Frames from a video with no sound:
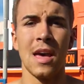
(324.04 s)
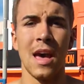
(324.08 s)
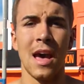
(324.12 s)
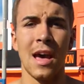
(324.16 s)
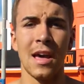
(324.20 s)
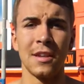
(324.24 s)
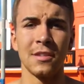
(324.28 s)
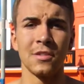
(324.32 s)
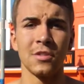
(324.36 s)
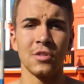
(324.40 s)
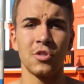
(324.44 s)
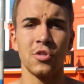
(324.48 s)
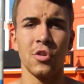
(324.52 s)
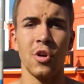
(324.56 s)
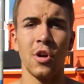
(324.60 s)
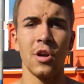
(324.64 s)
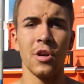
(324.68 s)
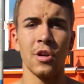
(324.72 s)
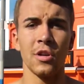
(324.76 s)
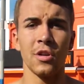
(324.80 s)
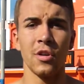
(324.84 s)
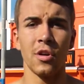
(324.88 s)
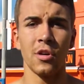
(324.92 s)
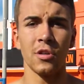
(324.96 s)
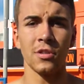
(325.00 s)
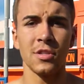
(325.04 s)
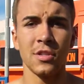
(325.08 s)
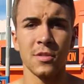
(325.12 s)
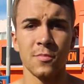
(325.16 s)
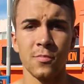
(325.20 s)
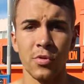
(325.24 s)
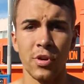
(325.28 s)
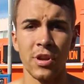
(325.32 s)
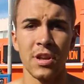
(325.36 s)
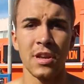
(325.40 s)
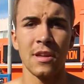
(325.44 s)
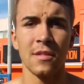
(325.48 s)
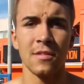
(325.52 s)
And try not to
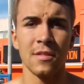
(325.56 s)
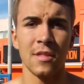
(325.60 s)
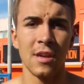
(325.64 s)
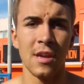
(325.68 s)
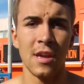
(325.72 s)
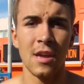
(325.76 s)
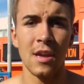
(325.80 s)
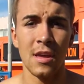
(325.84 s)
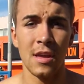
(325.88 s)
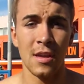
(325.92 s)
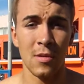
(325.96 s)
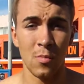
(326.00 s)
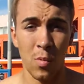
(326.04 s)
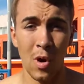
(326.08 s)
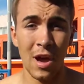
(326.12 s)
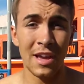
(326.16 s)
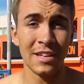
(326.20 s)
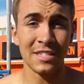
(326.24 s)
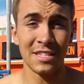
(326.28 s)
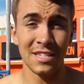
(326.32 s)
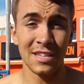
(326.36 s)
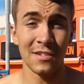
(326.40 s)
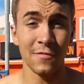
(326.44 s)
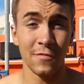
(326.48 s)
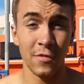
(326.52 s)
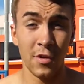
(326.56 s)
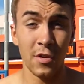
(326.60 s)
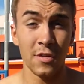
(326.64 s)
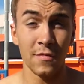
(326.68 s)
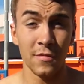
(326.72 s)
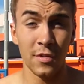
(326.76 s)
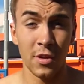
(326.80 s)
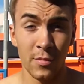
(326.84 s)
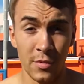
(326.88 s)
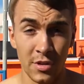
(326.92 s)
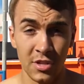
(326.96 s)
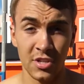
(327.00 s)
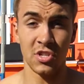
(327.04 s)
bring the weights in front
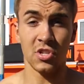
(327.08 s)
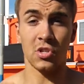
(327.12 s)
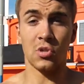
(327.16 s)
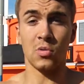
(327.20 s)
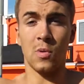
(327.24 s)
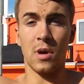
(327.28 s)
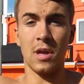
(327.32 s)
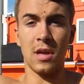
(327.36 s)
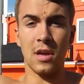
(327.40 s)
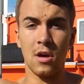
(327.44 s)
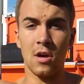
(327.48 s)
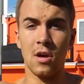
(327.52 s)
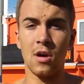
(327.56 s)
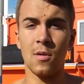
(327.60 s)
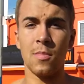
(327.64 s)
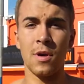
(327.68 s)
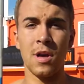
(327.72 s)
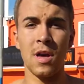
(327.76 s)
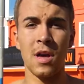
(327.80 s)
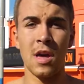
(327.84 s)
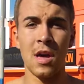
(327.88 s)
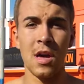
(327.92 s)
of you and swing up.